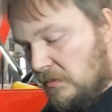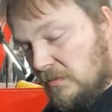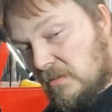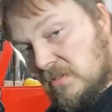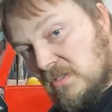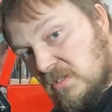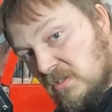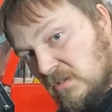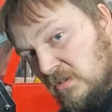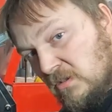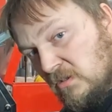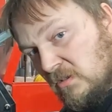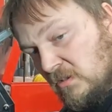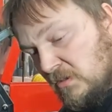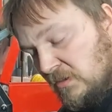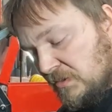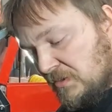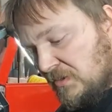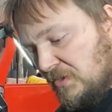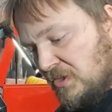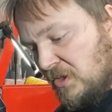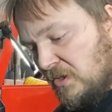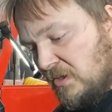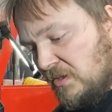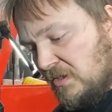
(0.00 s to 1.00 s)
there's a
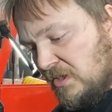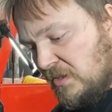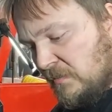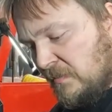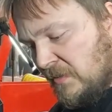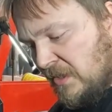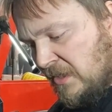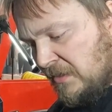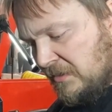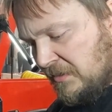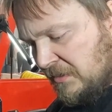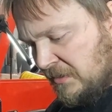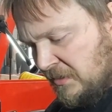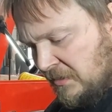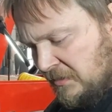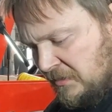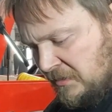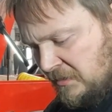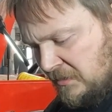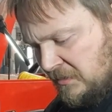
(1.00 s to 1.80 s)
little charging mat. They got